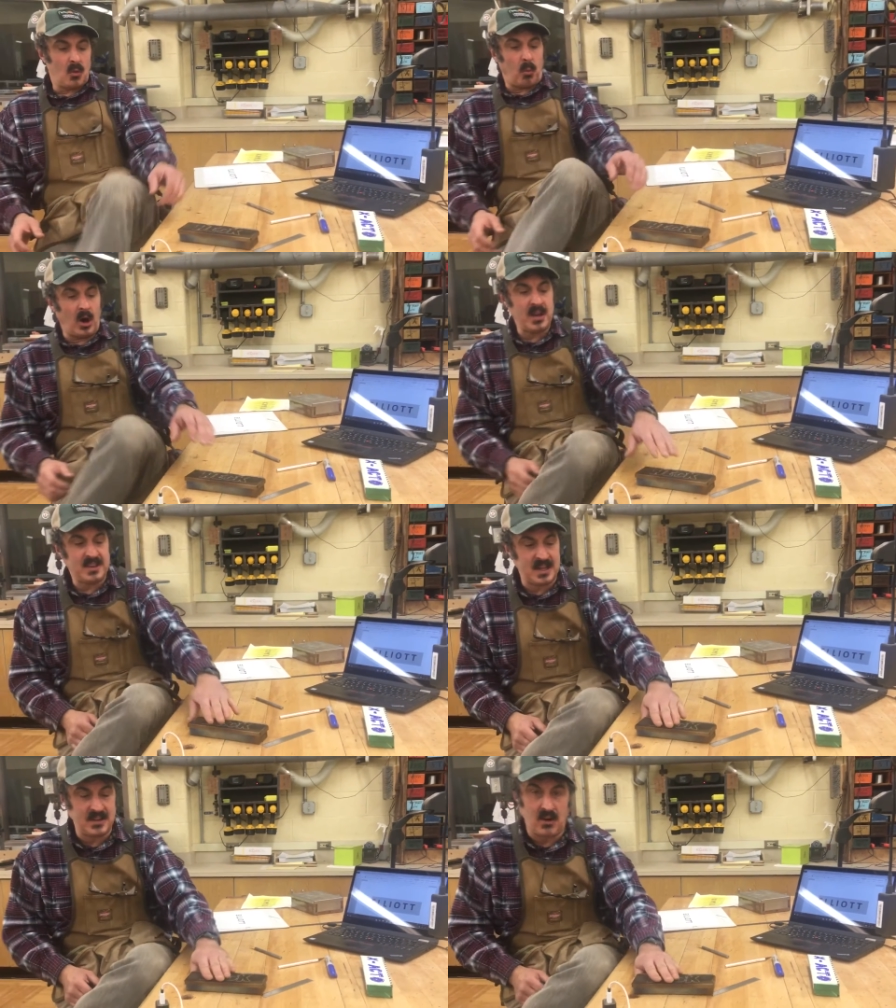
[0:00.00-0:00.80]
One
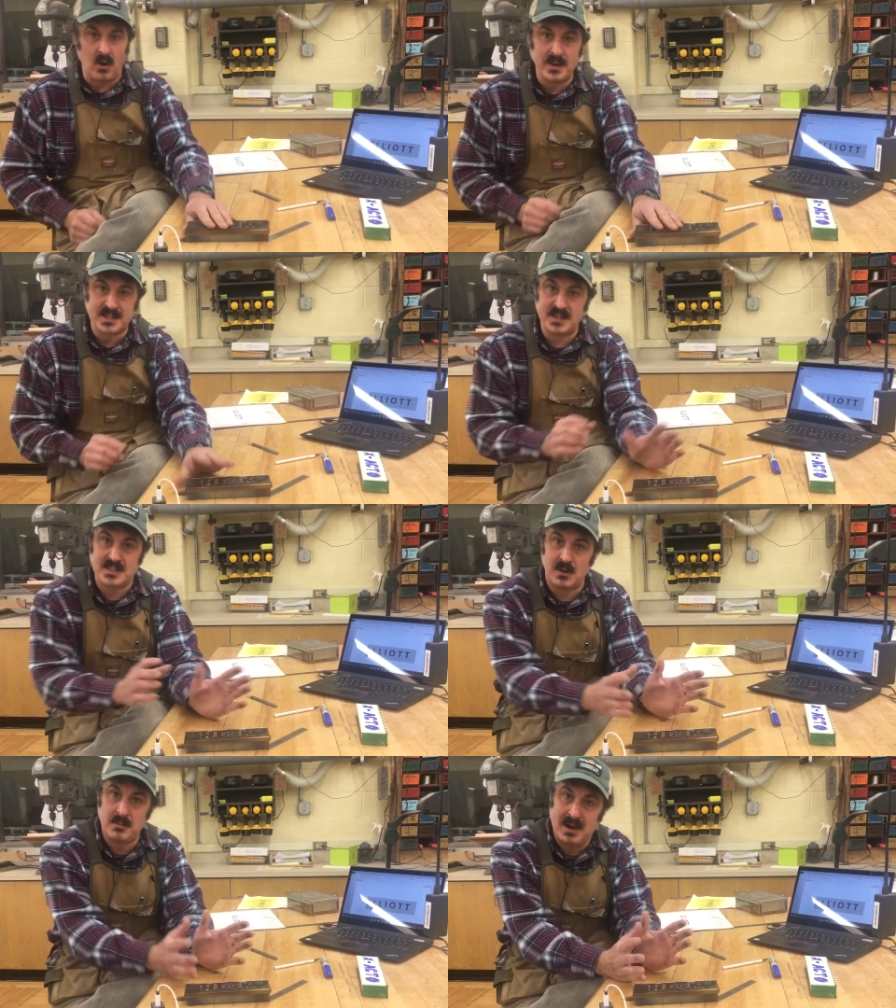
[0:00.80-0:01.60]
thing you're always
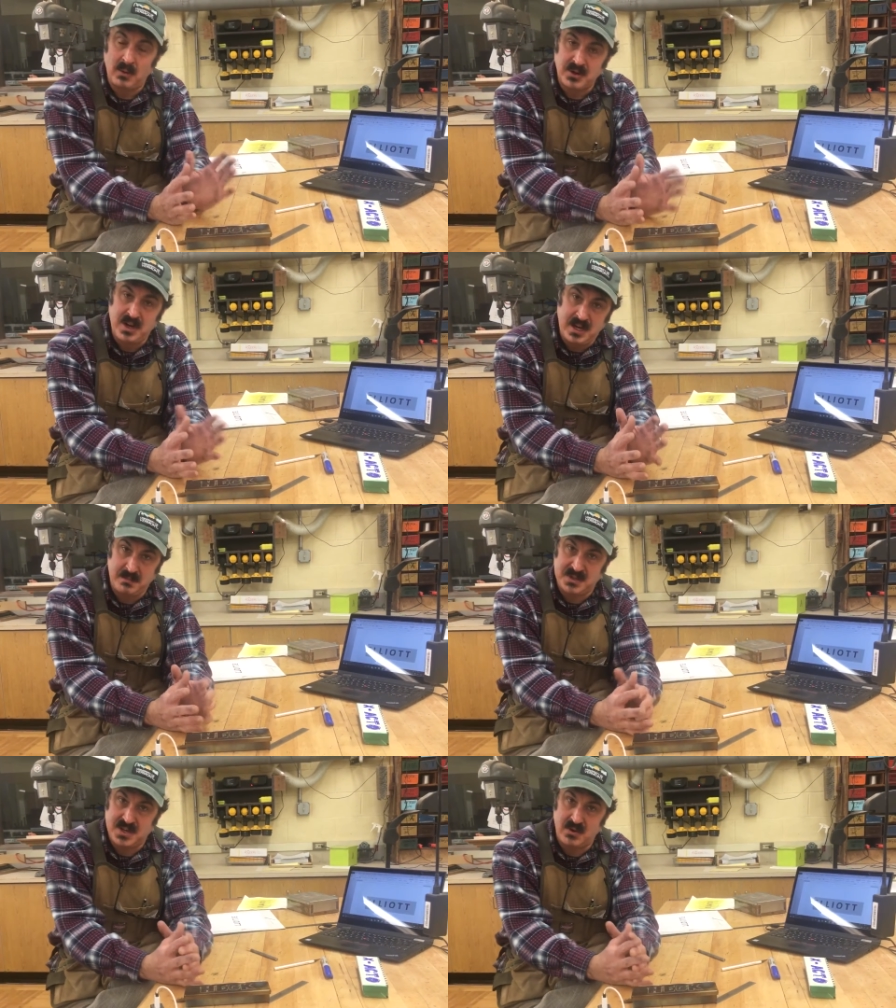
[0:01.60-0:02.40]
concerned about when you're
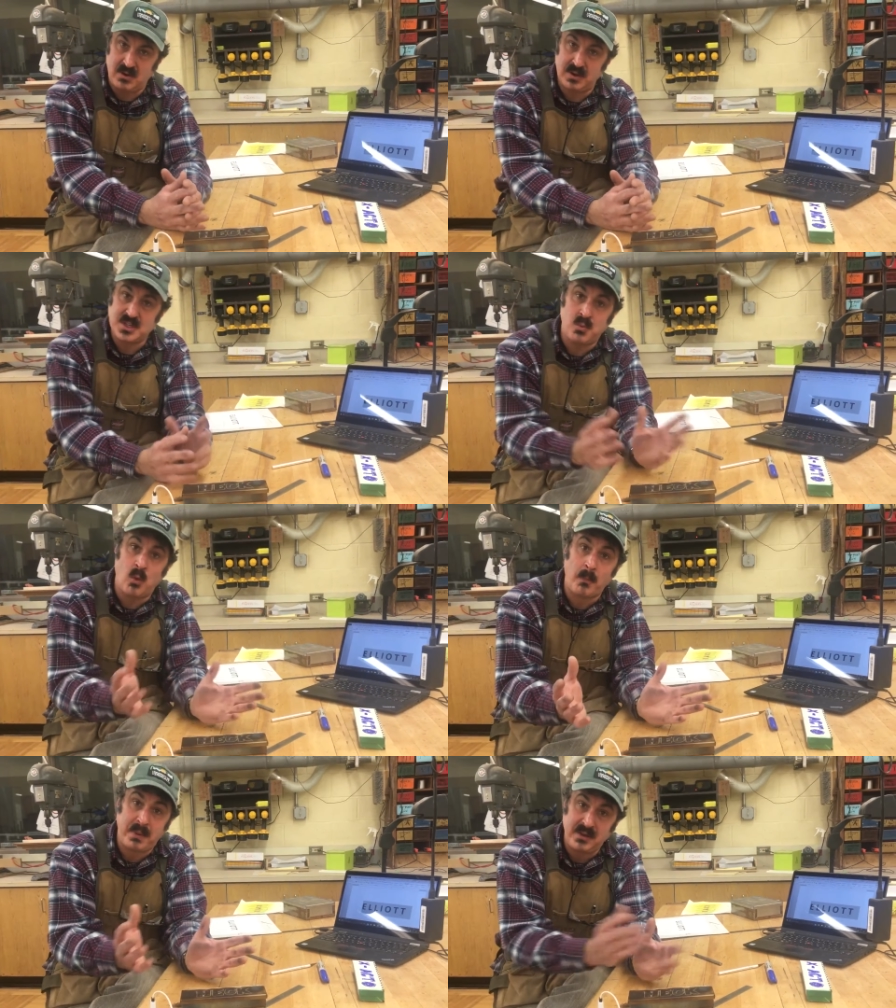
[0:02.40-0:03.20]
heating material is
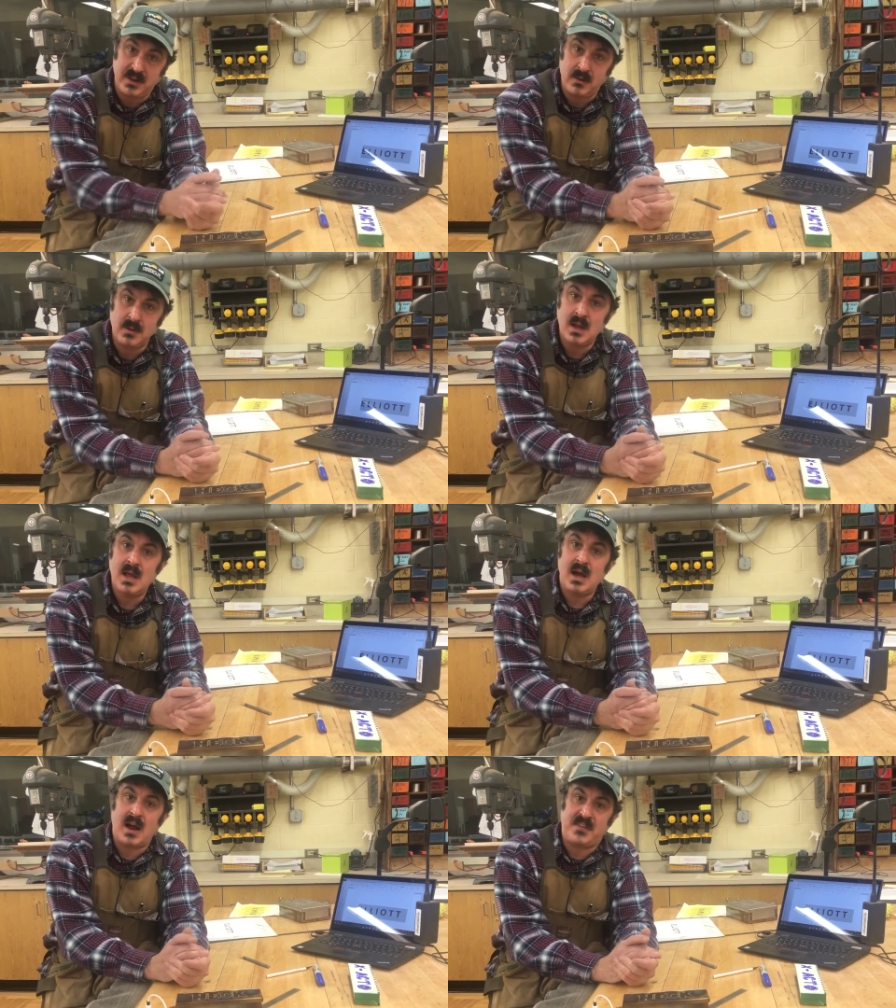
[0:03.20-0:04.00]
warping though.
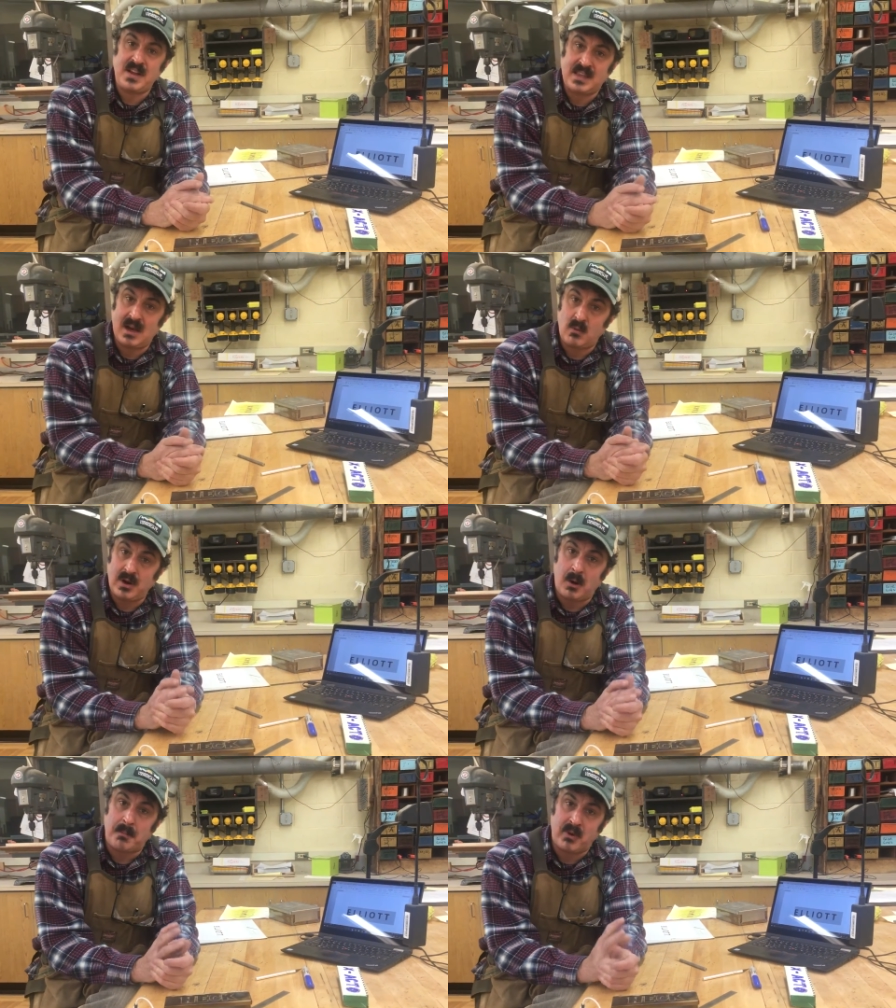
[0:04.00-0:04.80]
I think that in
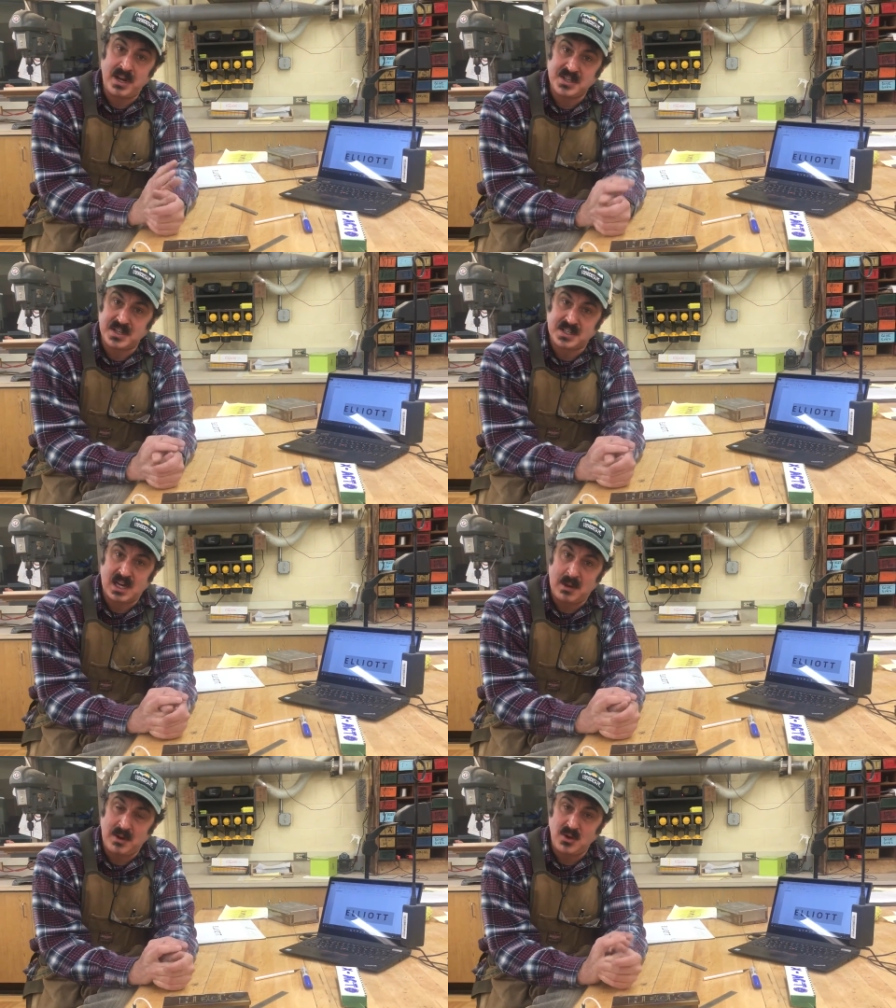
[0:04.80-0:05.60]
our brazing
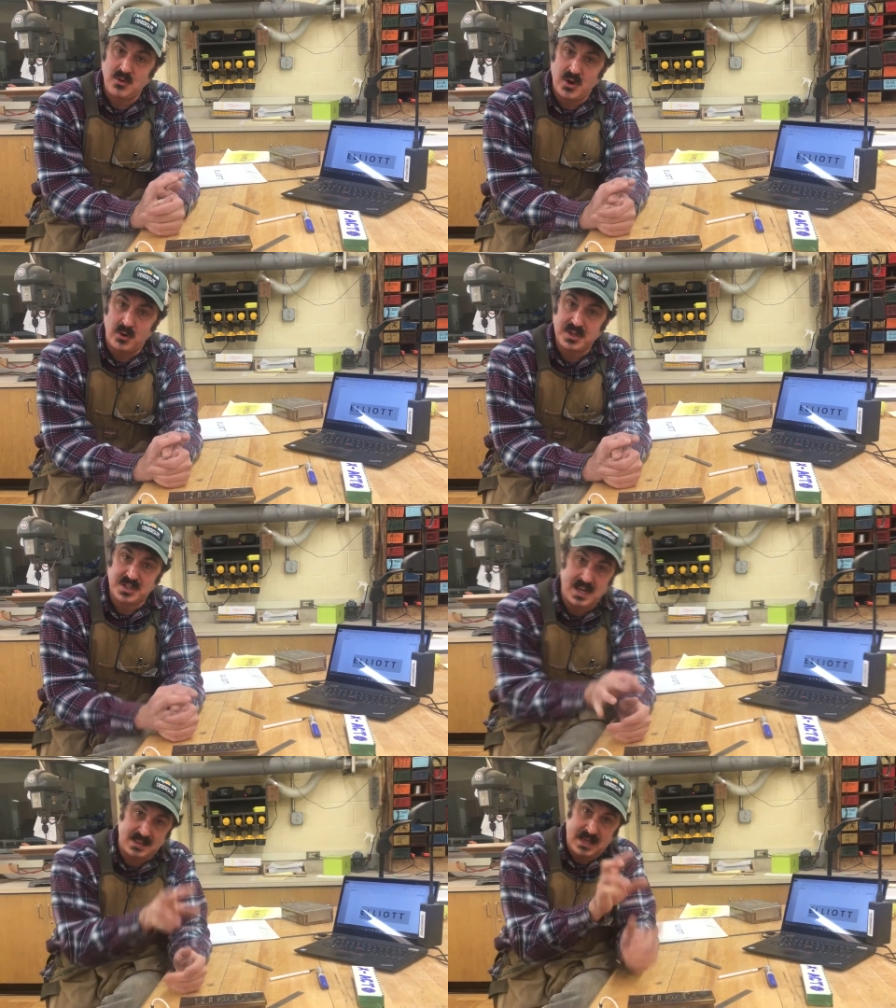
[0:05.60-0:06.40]
assignment, you noticed
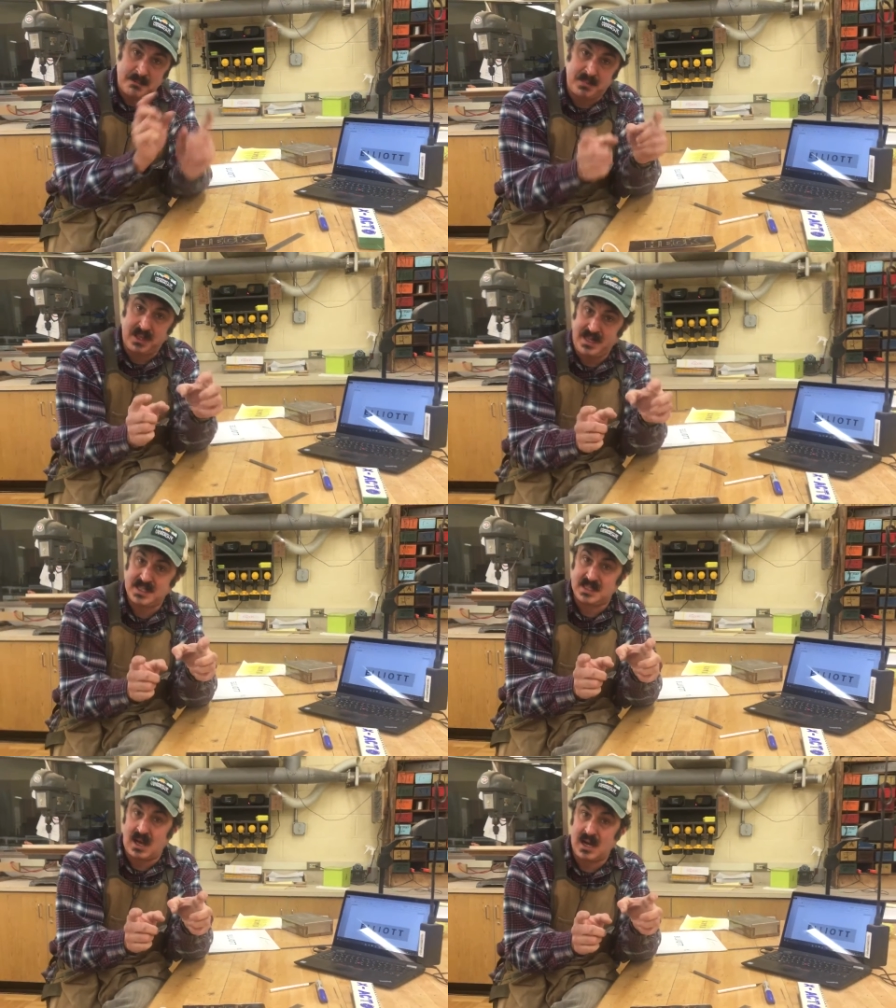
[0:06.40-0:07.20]
that that plate
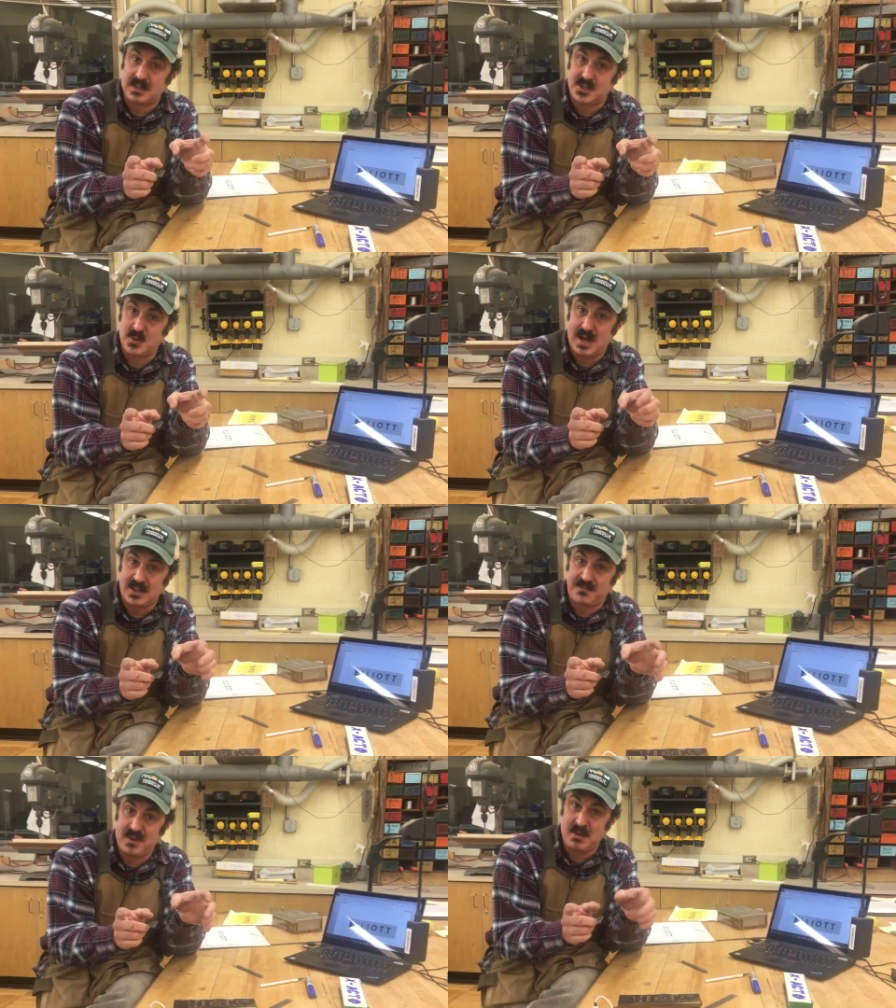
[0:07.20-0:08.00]
stock that you
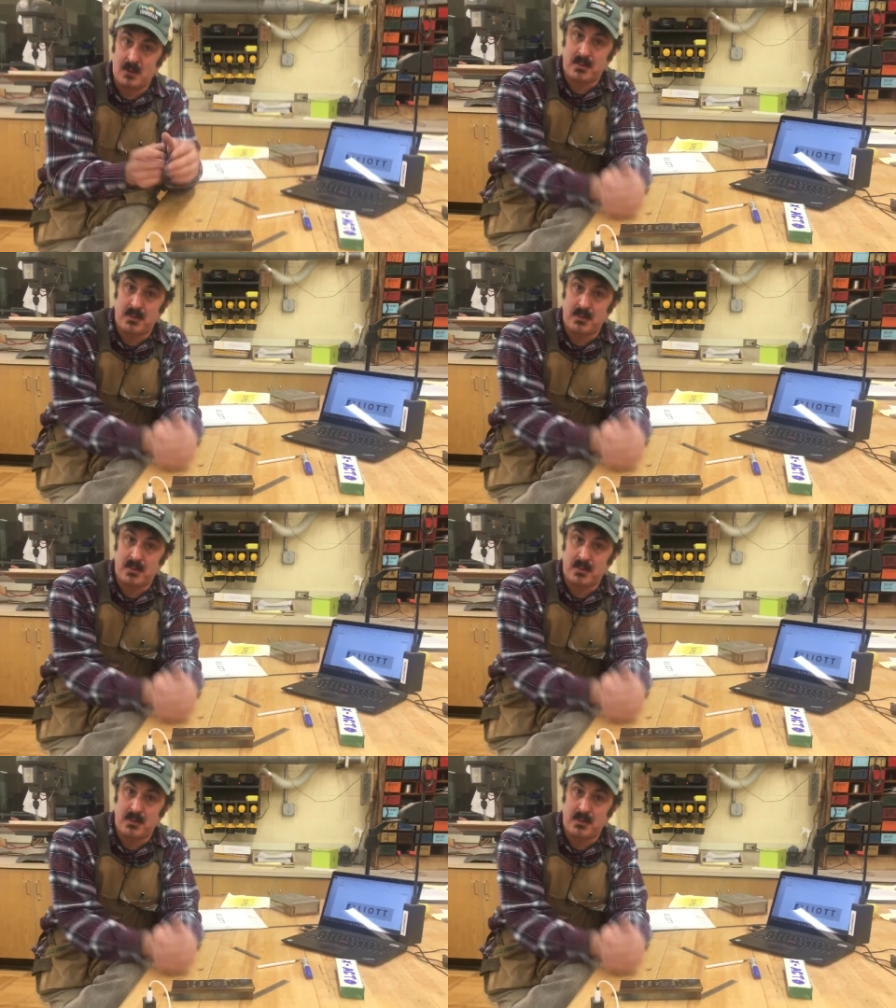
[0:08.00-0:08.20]
had the female